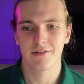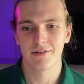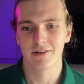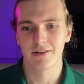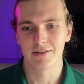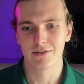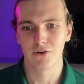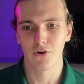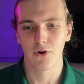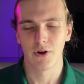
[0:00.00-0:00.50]

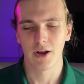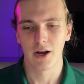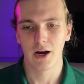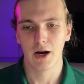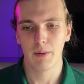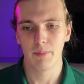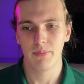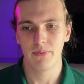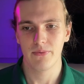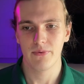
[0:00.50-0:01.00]
It's going
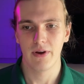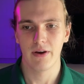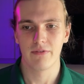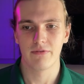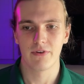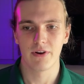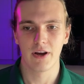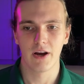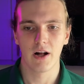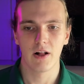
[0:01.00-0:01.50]
up
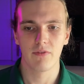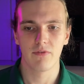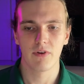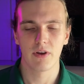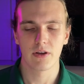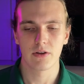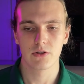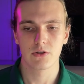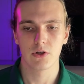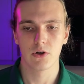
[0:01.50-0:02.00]
every
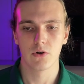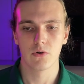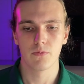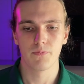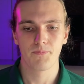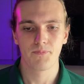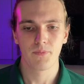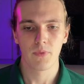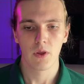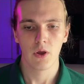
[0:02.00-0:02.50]
halving. So
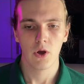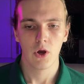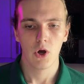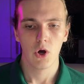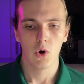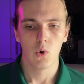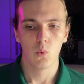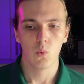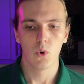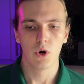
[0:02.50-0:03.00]

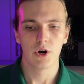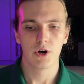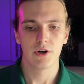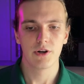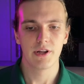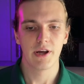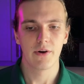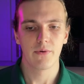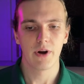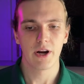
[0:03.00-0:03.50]
we're
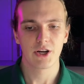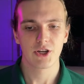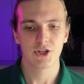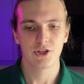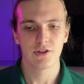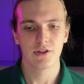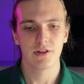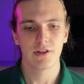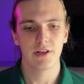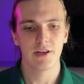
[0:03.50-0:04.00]

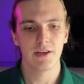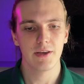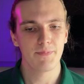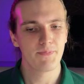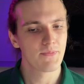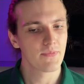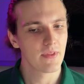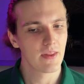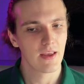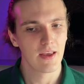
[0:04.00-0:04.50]
directionally,
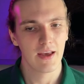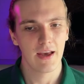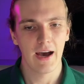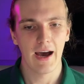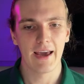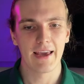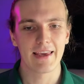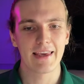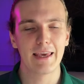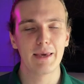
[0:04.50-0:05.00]

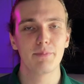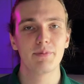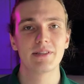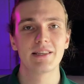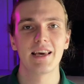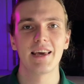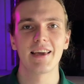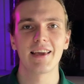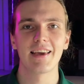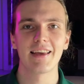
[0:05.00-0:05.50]
I keep
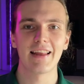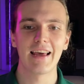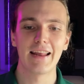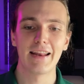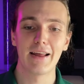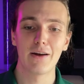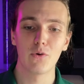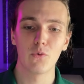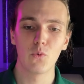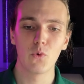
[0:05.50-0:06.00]
saying it
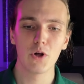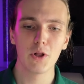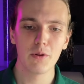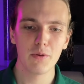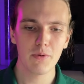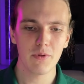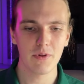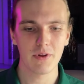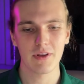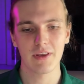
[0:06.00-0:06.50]
and I
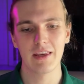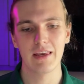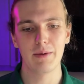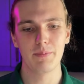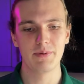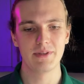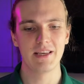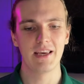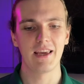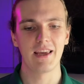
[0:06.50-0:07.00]
will
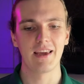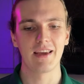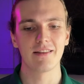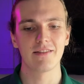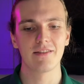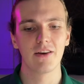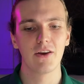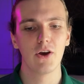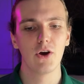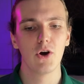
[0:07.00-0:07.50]
keep saying
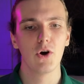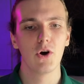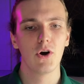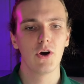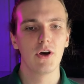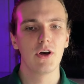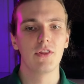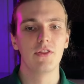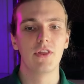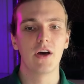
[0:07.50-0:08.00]
it.
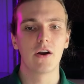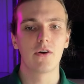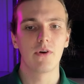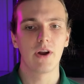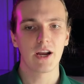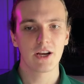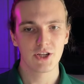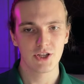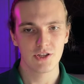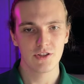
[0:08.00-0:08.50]

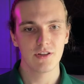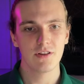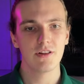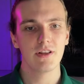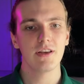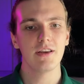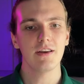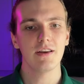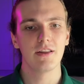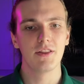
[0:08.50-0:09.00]

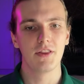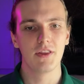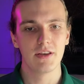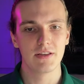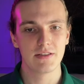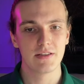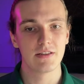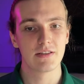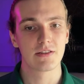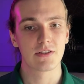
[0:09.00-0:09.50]
Directionally,
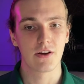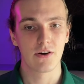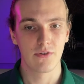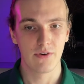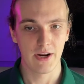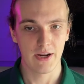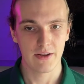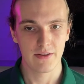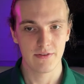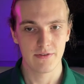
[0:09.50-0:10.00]
this is
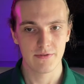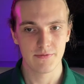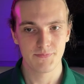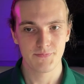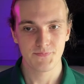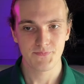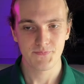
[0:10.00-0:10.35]
correct.